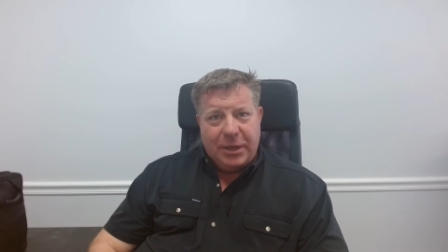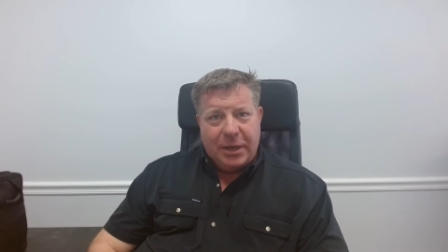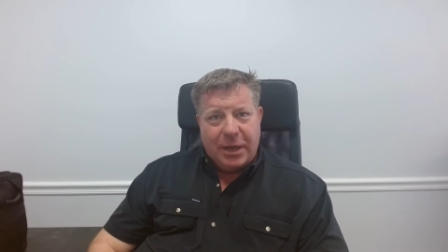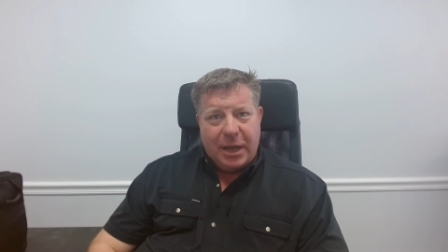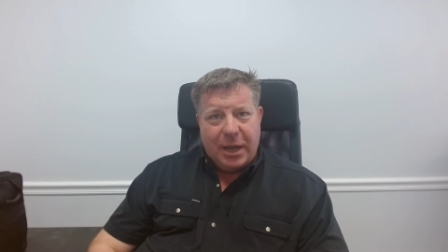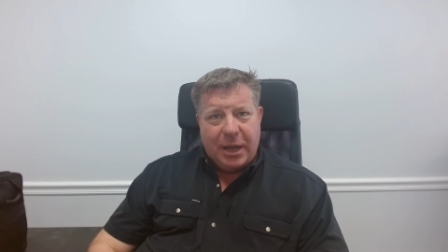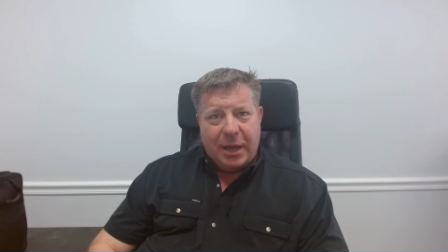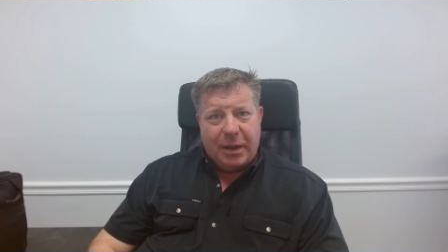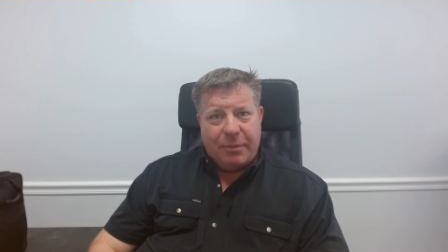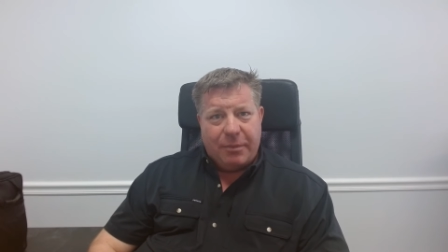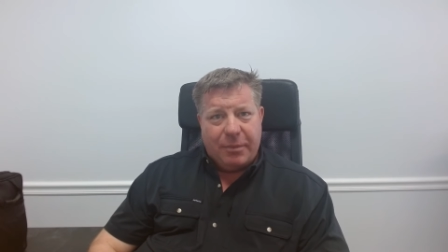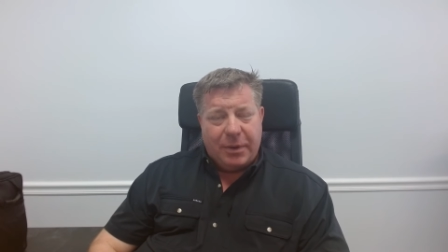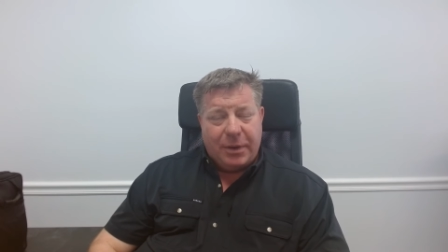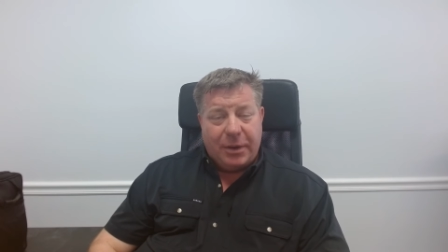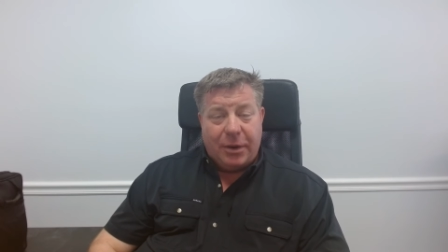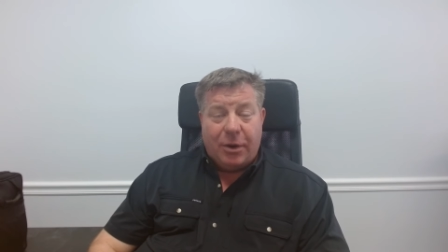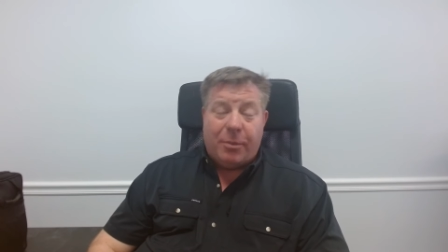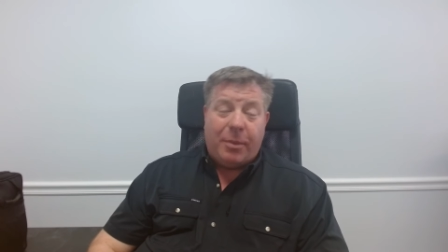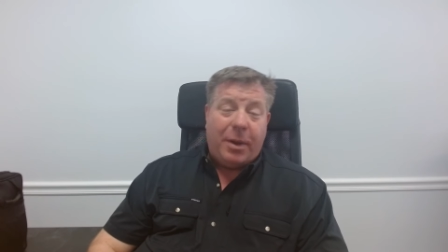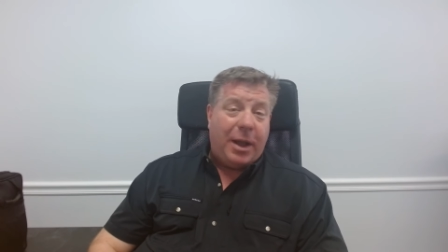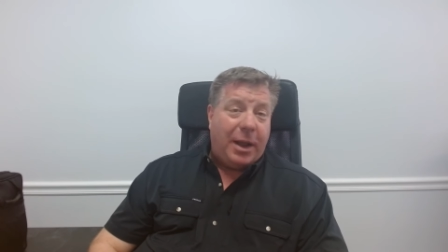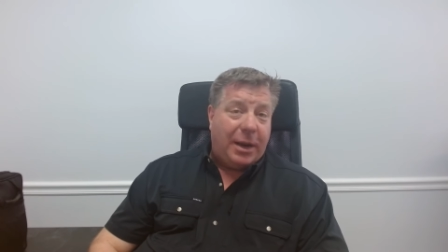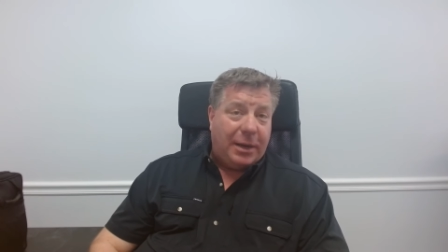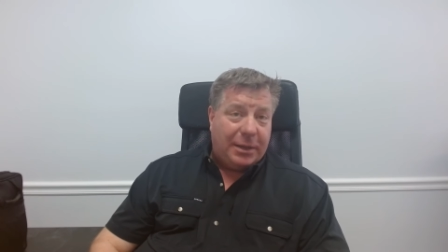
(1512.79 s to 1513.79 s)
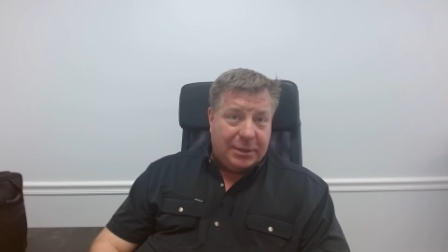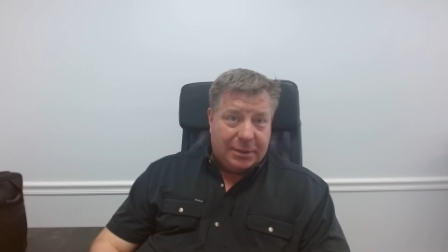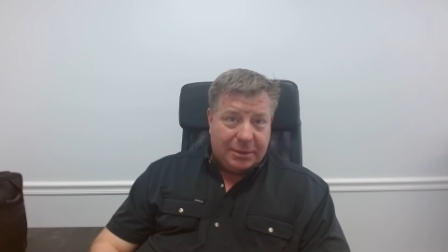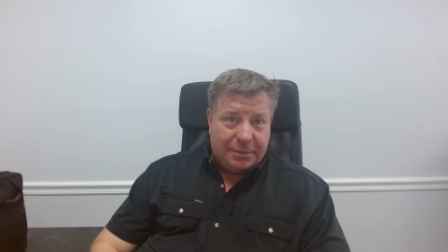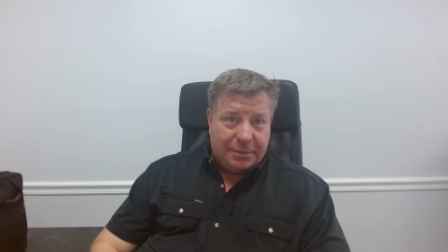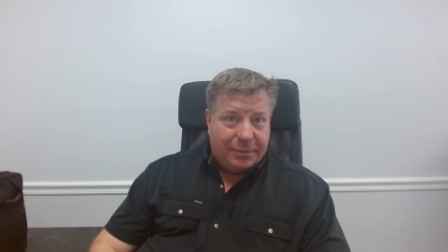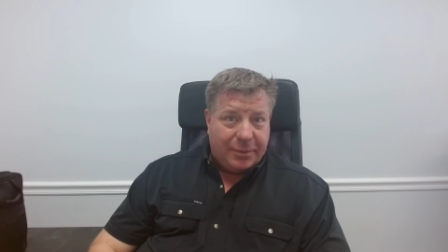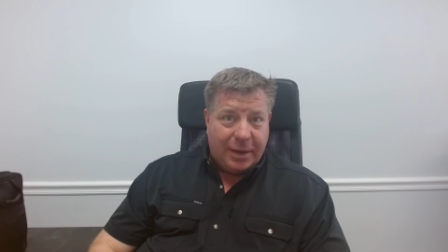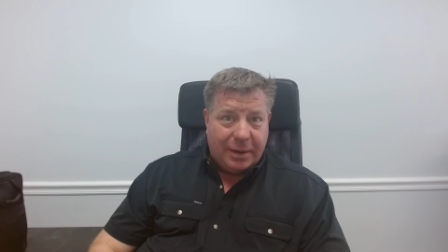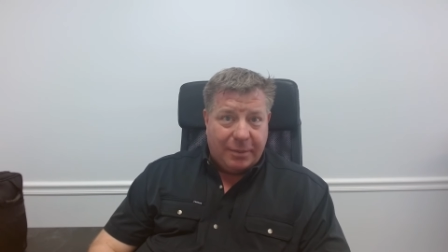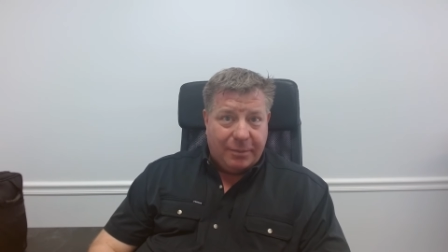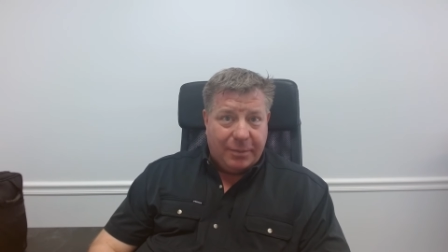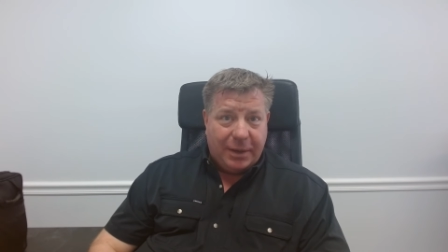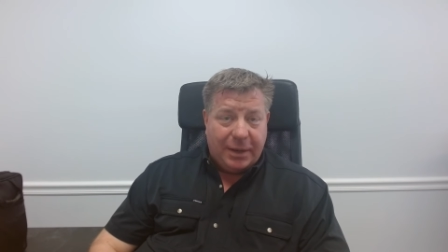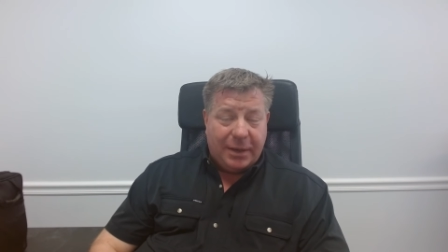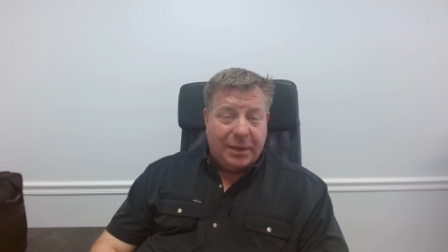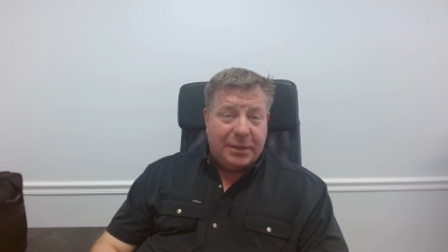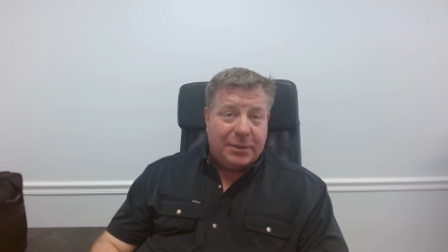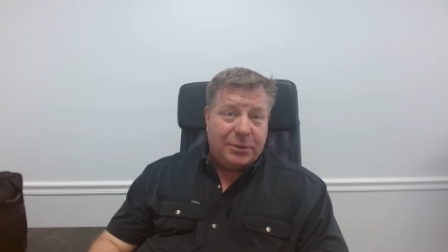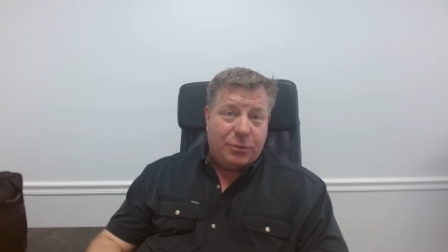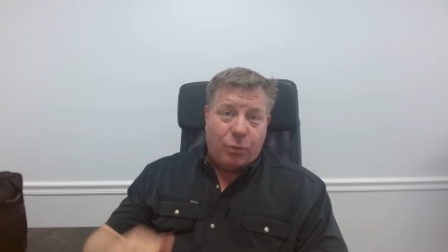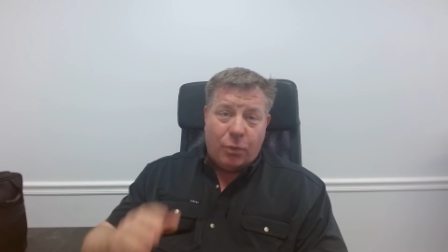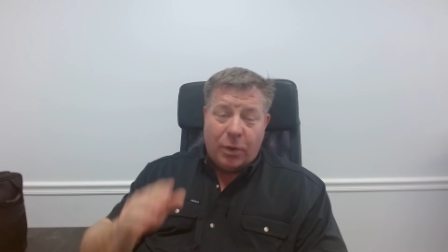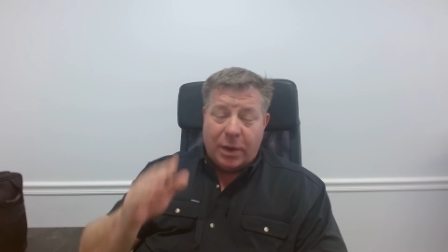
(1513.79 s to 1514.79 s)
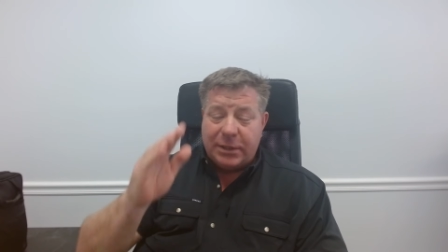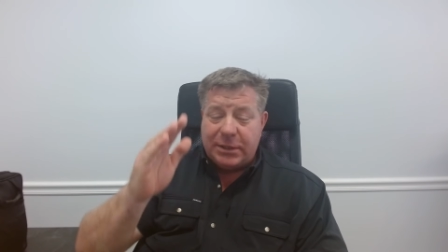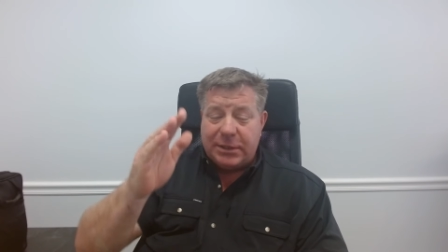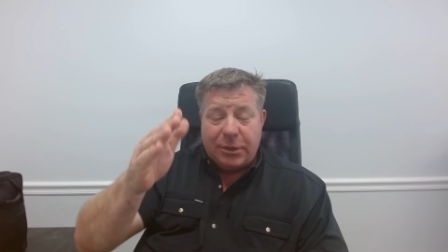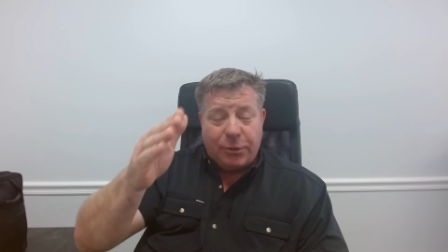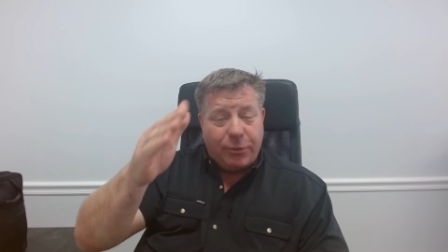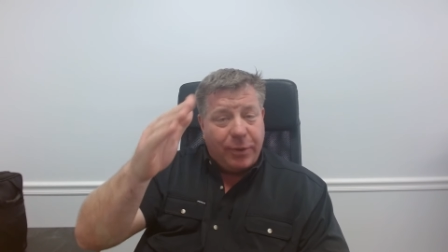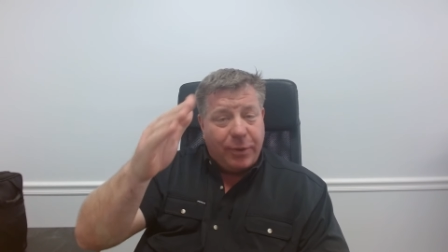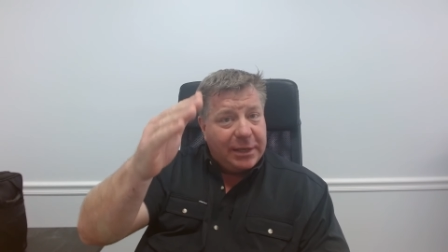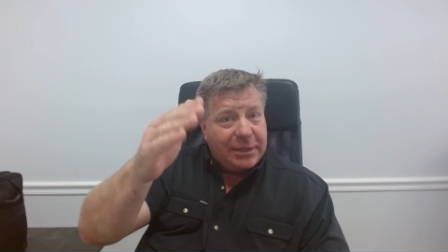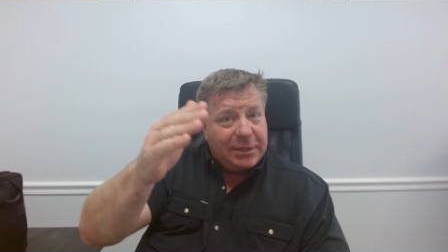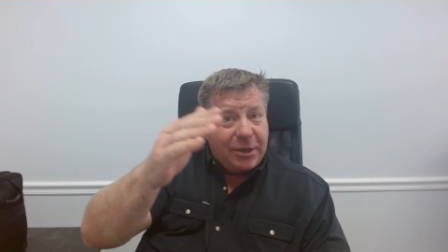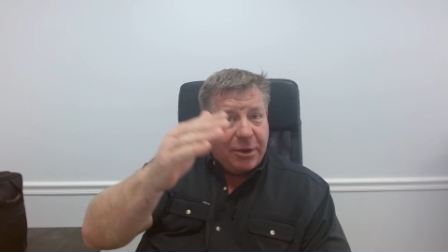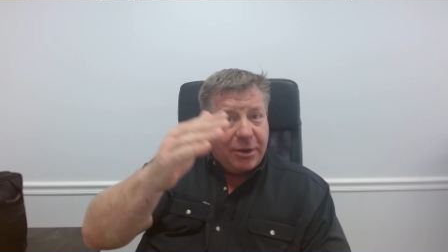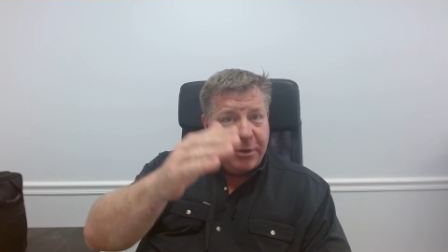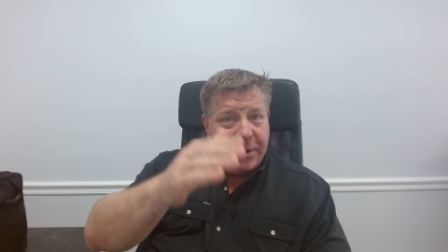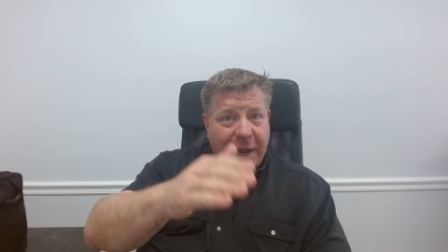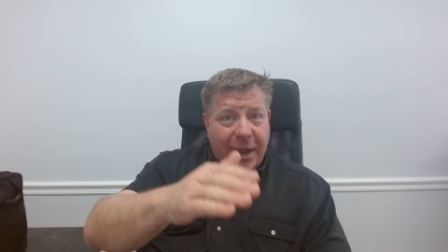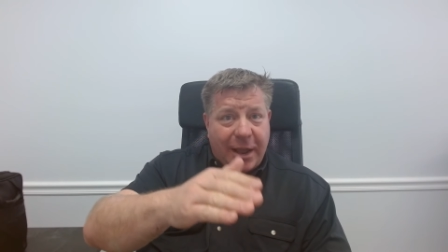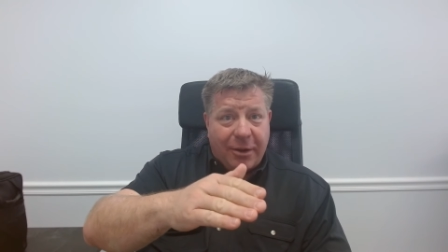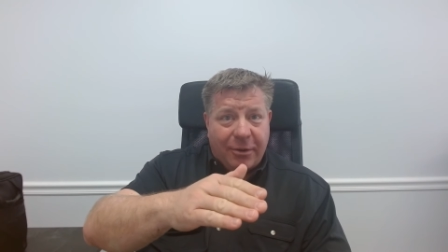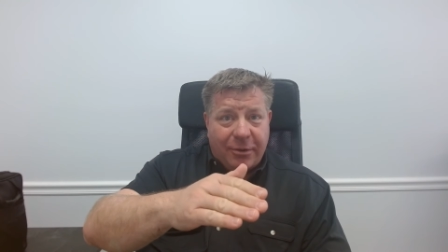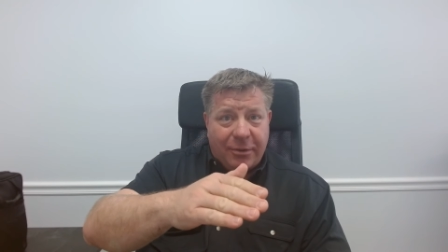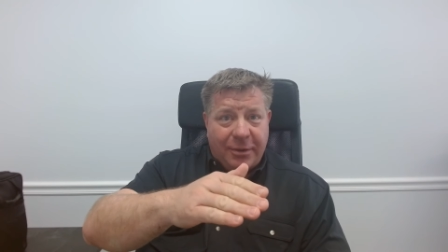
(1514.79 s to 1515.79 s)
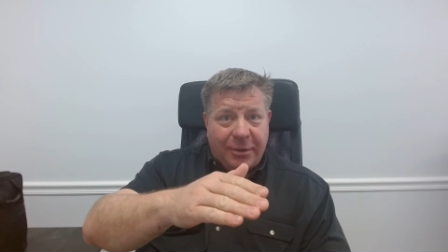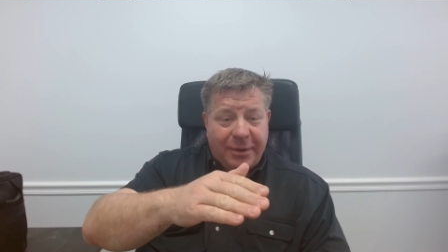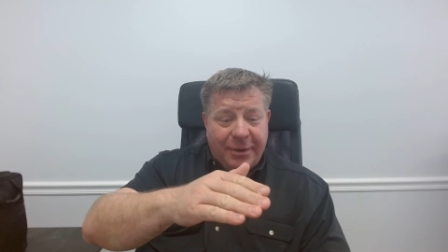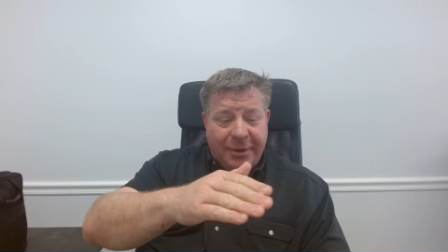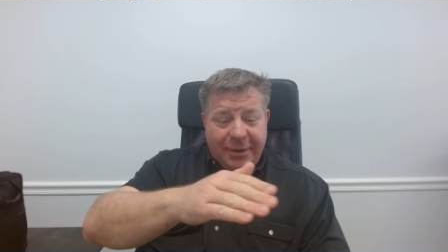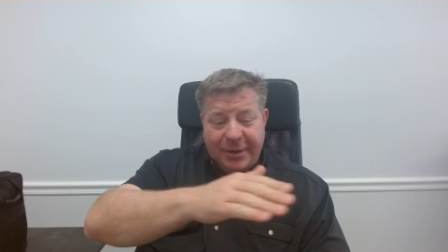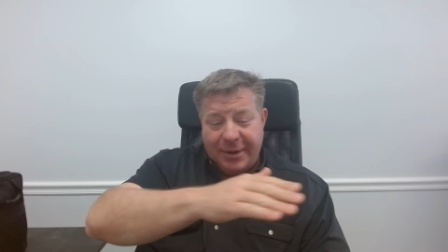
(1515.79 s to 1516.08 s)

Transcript: um, your mind, right? Because once the rates go down,